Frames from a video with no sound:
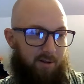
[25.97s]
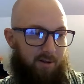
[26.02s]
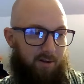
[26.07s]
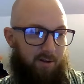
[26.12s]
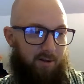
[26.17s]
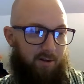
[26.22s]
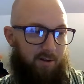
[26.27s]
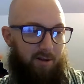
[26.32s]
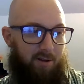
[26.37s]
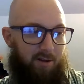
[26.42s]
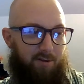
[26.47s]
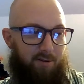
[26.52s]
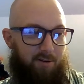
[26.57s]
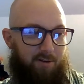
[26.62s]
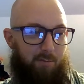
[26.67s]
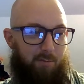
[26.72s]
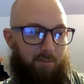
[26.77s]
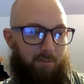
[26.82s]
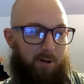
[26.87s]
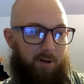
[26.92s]
As
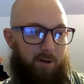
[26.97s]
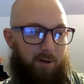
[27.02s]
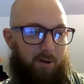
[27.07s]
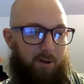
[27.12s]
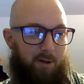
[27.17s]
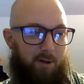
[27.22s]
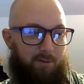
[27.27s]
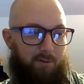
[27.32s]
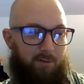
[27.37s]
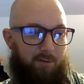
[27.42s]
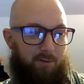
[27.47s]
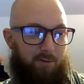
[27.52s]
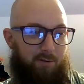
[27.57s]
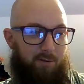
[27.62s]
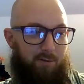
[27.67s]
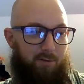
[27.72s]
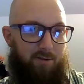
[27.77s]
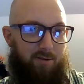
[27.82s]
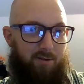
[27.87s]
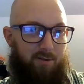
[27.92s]
everybody knows, he
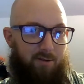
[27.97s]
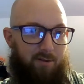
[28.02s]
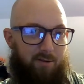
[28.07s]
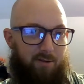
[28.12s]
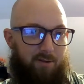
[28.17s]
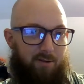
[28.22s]
is,